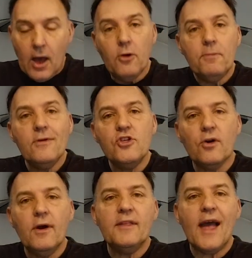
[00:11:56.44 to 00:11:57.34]
I hope you
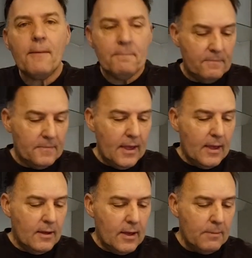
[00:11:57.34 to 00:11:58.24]
enjoyed that
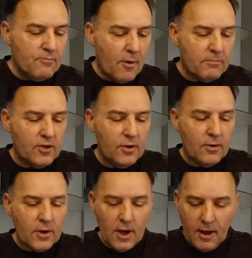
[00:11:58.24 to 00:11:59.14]

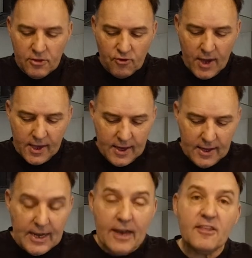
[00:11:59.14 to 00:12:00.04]
impromptu card trick.
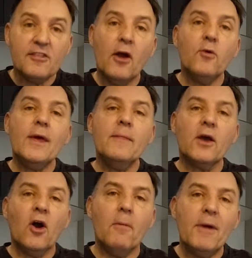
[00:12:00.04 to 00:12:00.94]
Let us know in
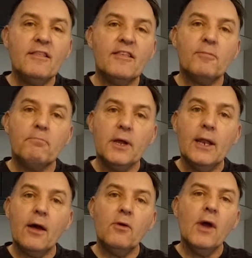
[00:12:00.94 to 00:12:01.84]
the comments
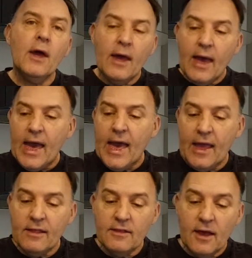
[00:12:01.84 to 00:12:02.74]
below,
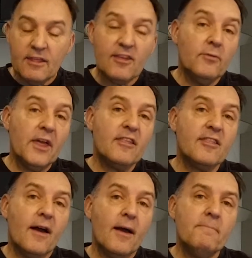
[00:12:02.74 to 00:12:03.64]
and till
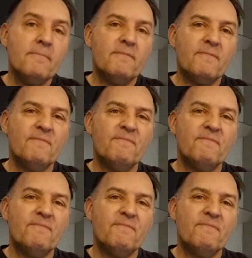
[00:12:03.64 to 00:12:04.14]
next time,